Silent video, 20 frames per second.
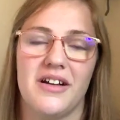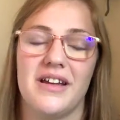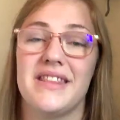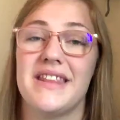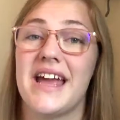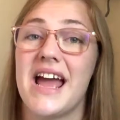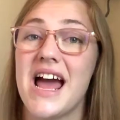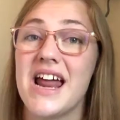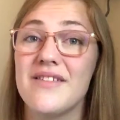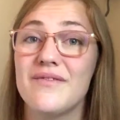and
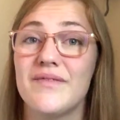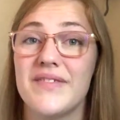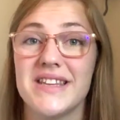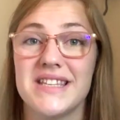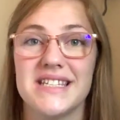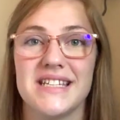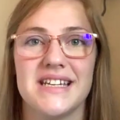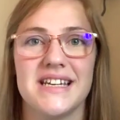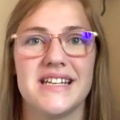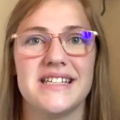they hadn't
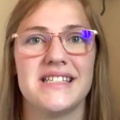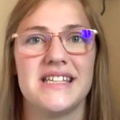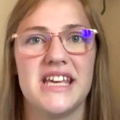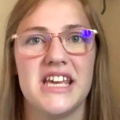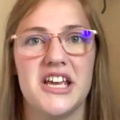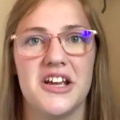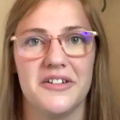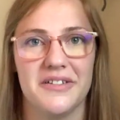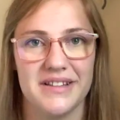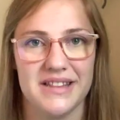visited us
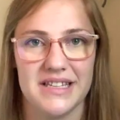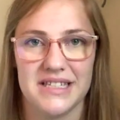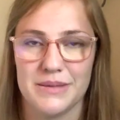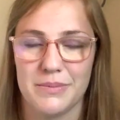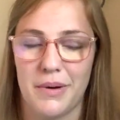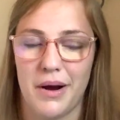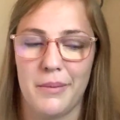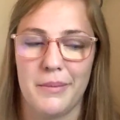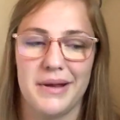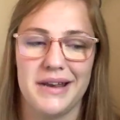here in this
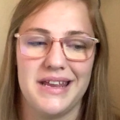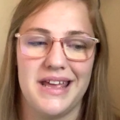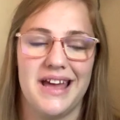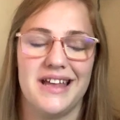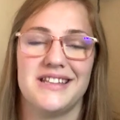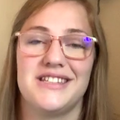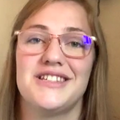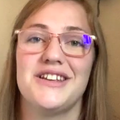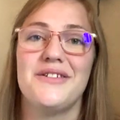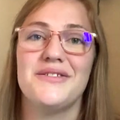apartment yet.
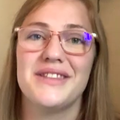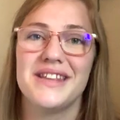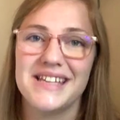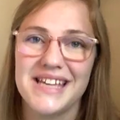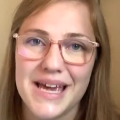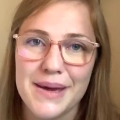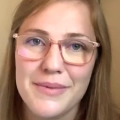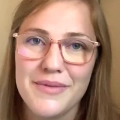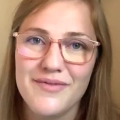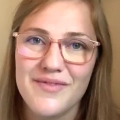So they
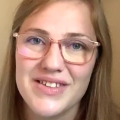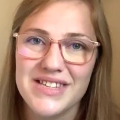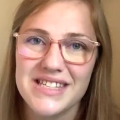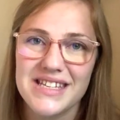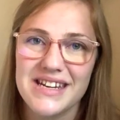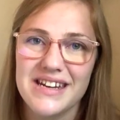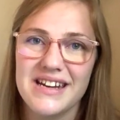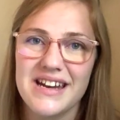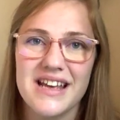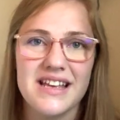came and
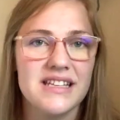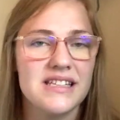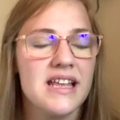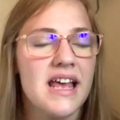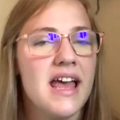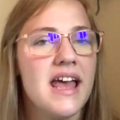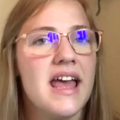visited us